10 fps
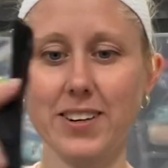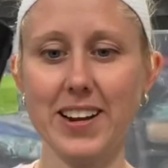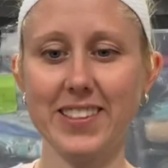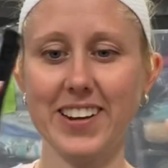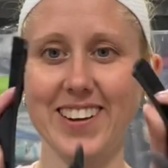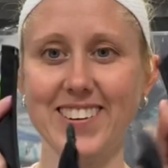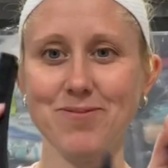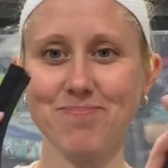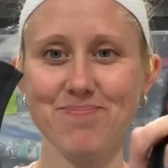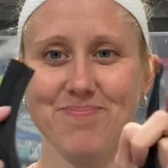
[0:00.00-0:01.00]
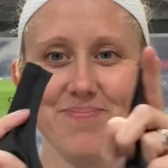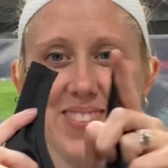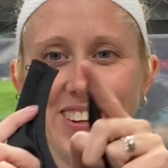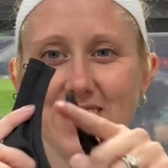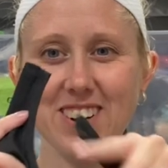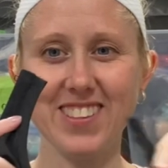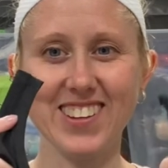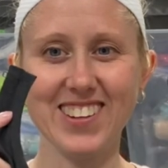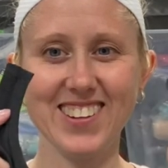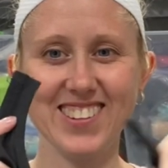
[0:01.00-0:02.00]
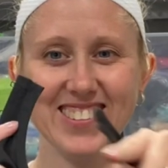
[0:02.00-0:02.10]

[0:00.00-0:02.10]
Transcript: And then here are the